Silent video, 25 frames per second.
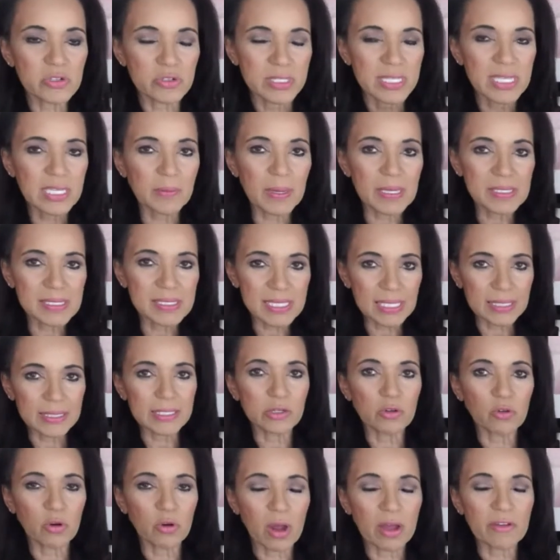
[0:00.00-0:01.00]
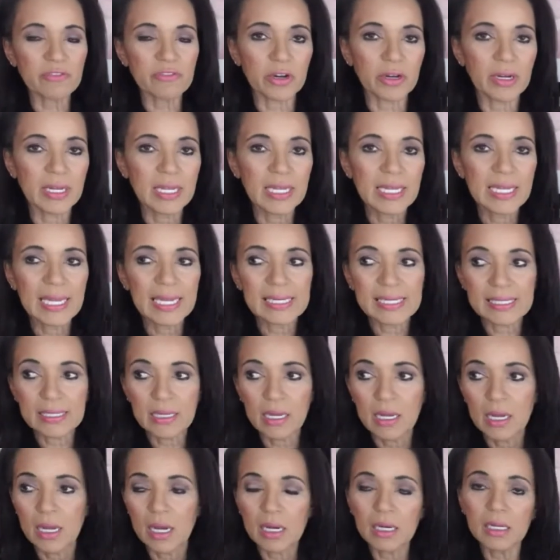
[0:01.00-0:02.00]
Think about selling your offer. Like,
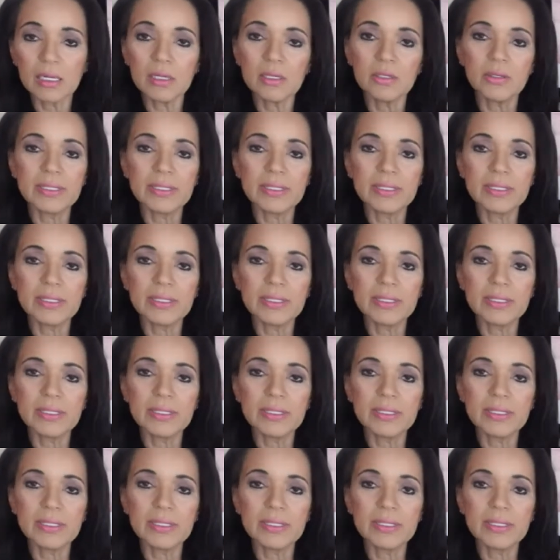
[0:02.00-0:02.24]
oh,